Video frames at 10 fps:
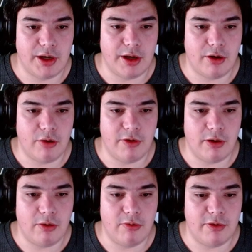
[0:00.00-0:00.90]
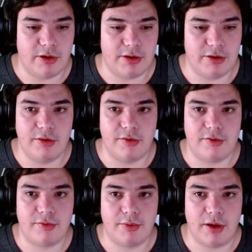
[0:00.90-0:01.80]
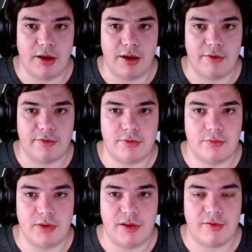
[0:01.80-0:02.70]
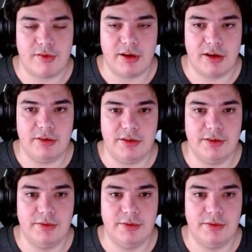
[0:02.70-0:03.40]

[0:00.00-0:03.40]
I hover over this, I have to restart it.